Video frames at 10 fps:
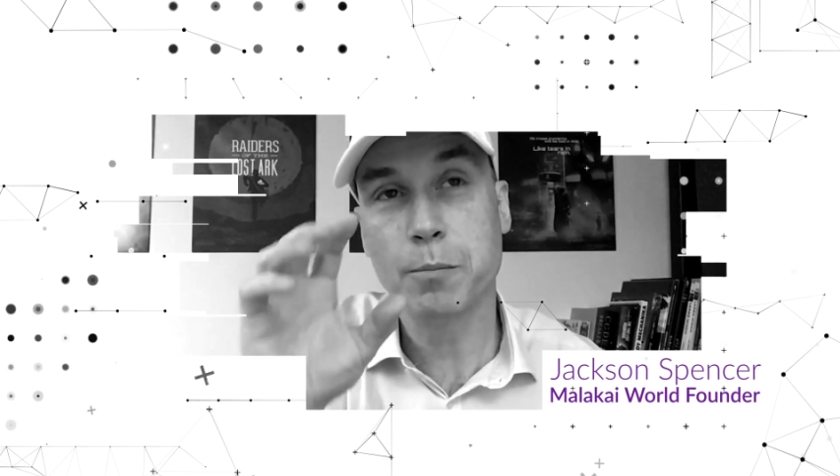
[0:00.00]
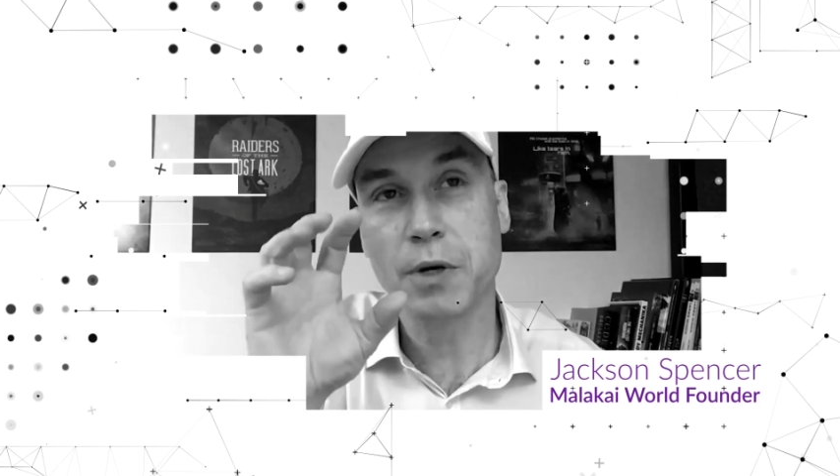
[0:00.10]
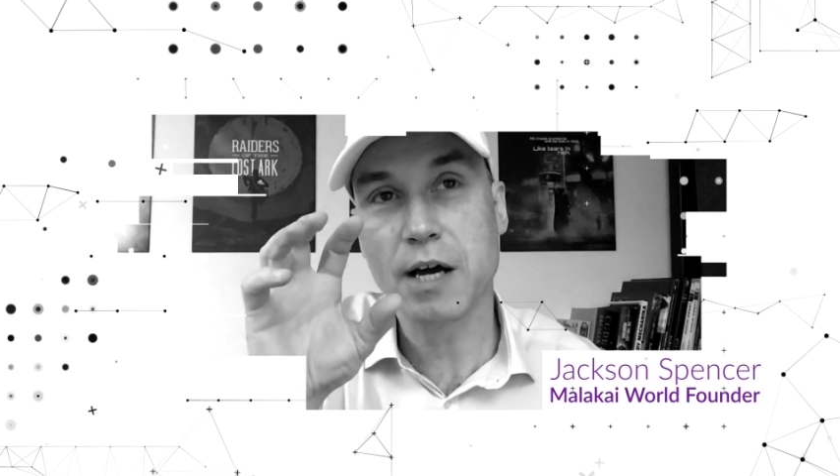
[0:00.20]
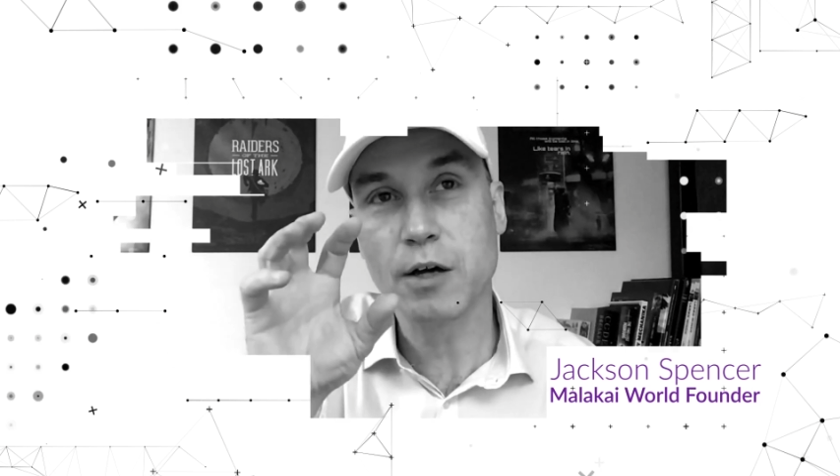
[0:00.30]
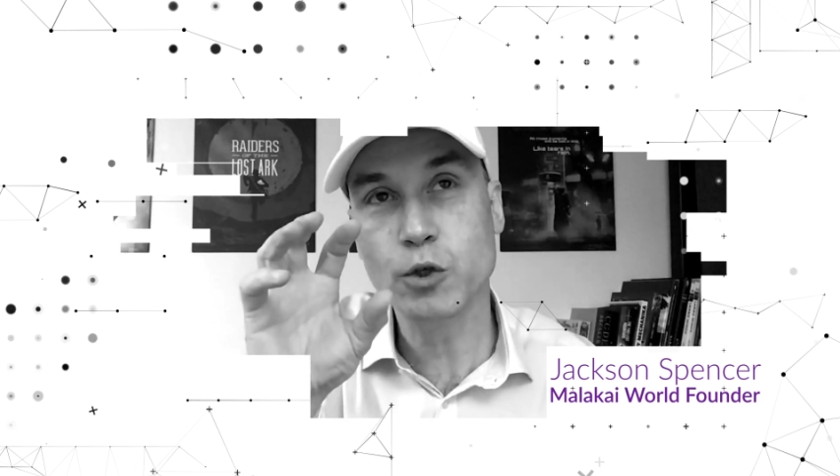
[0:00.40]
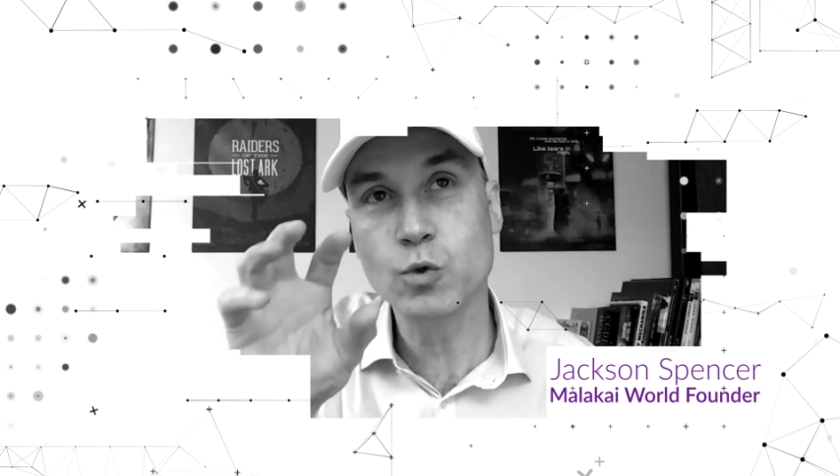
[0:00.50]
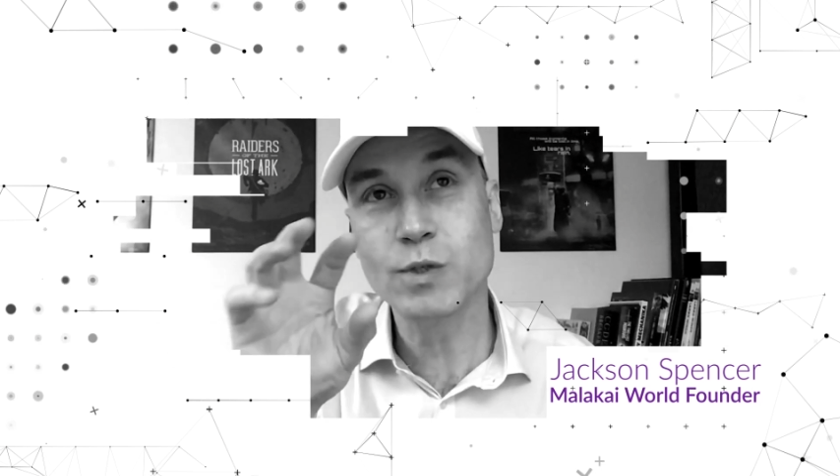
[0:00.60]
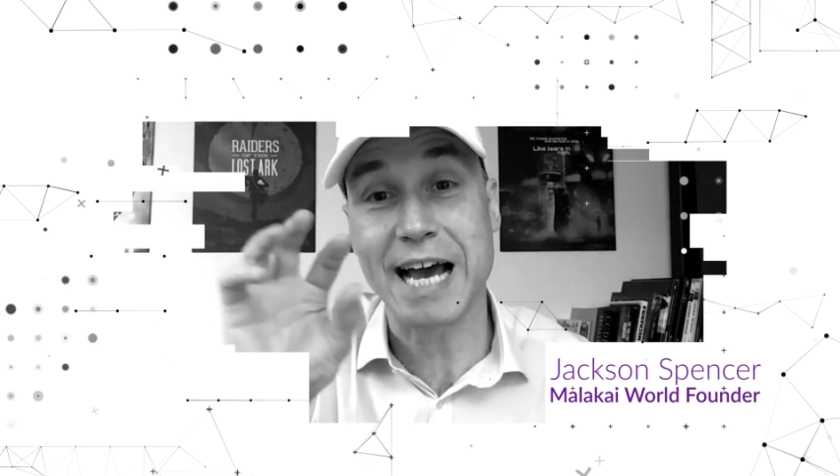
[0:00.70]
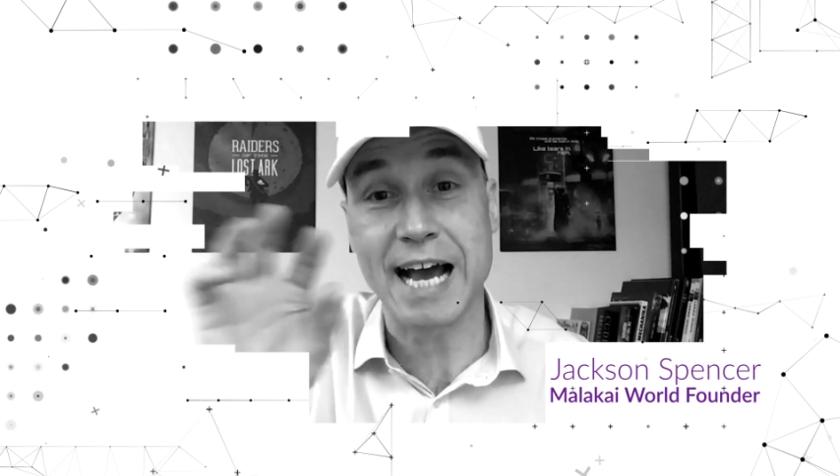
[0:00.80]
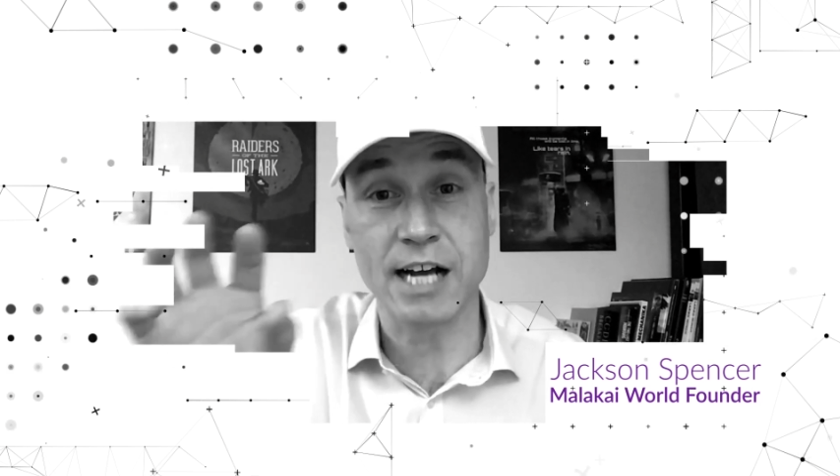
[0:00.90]
but
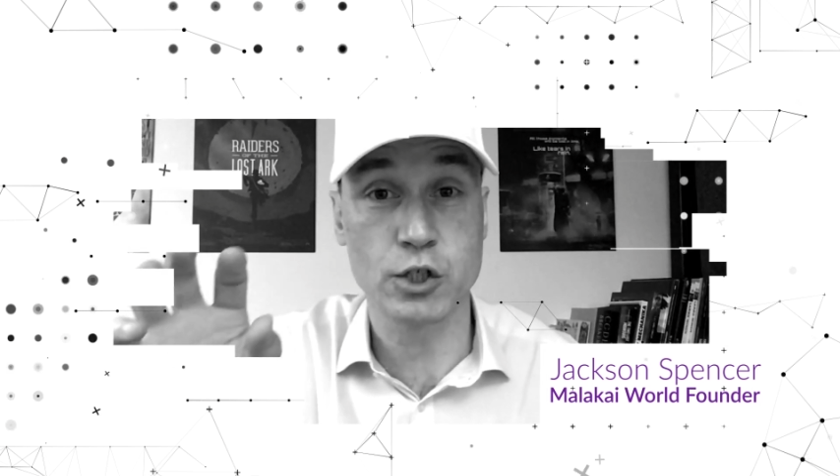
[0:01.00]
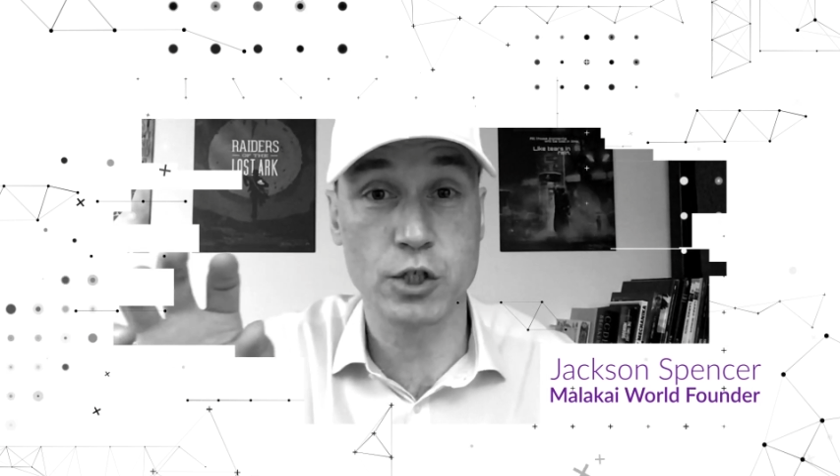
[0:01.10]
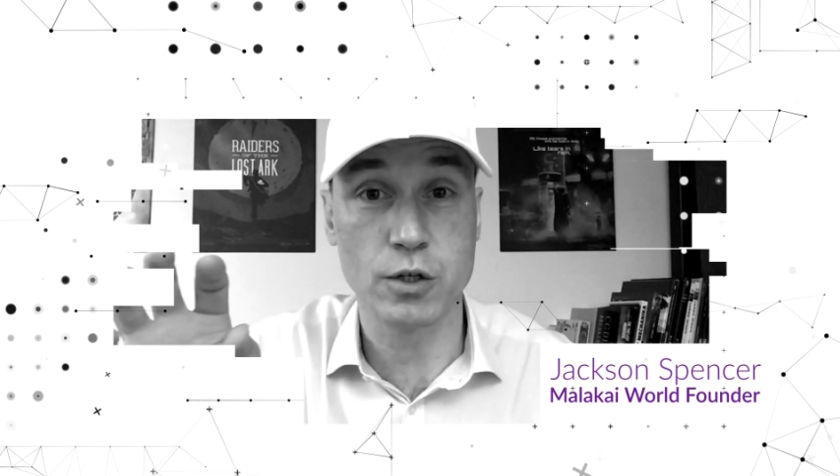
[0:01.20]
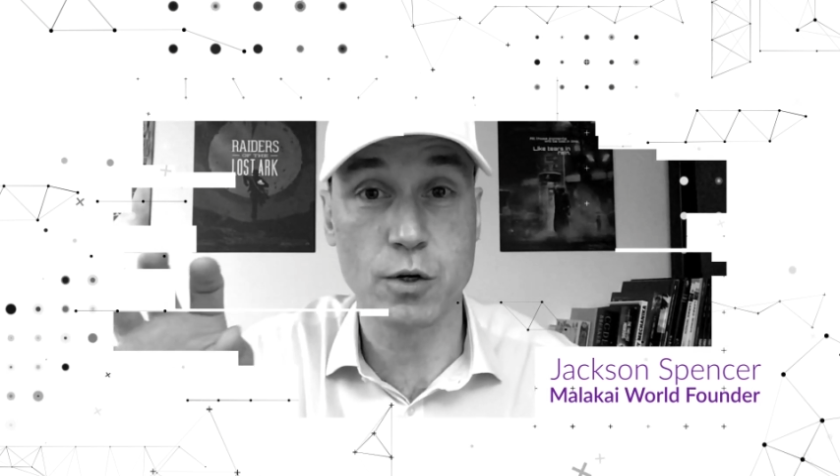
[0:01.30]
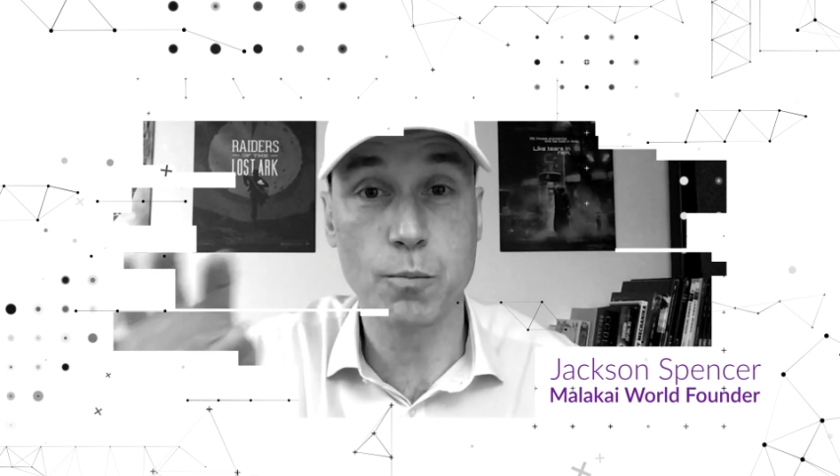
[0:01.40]
use action